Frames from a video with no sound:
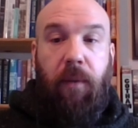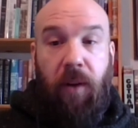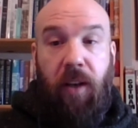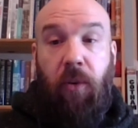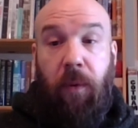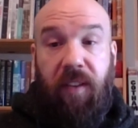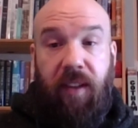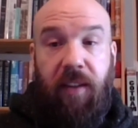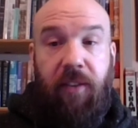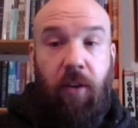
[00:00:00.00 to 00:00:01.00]
written to his
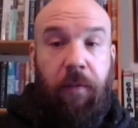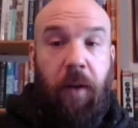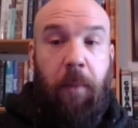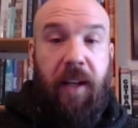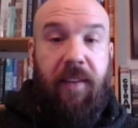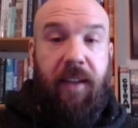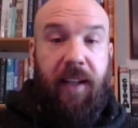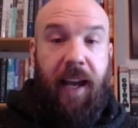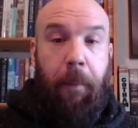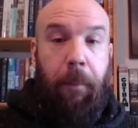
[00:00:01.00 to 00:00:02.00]
sister from the midst of
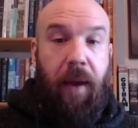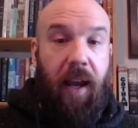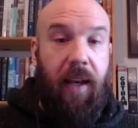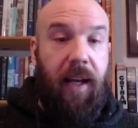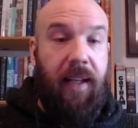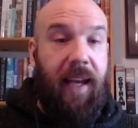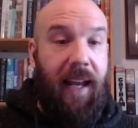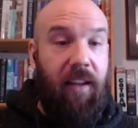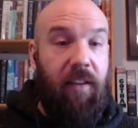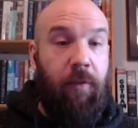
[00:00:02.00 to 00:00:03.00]
the campaign at
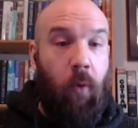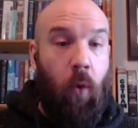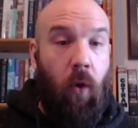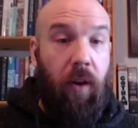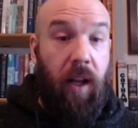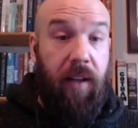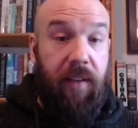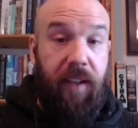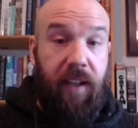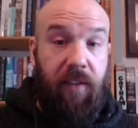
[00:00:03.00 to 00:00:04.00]
Kelly's Ford on the
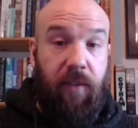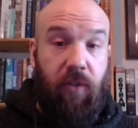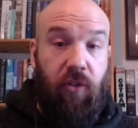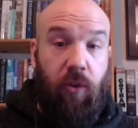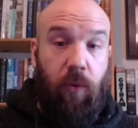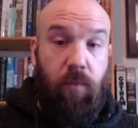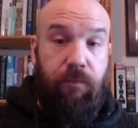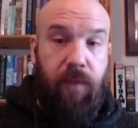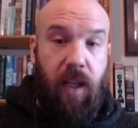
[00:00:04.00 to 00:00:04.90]
6th of June.